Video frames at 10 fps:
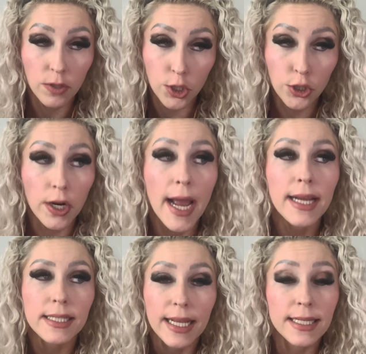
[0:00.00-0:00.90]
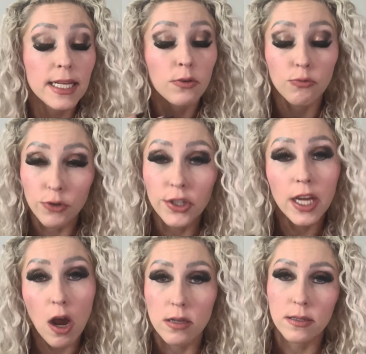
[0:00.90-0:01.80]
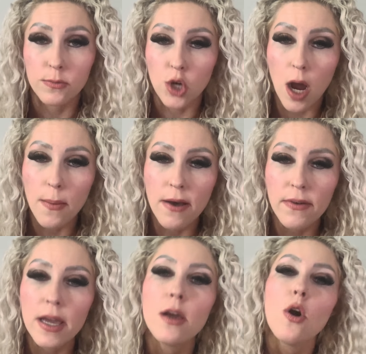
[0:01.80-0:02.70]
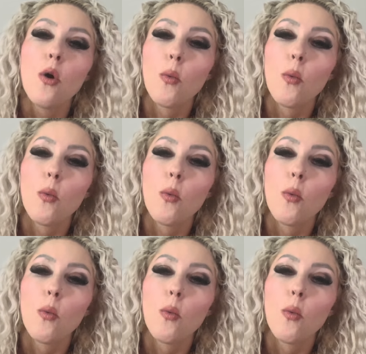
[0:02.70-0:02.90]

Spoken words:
correct and did a really awesome job of it,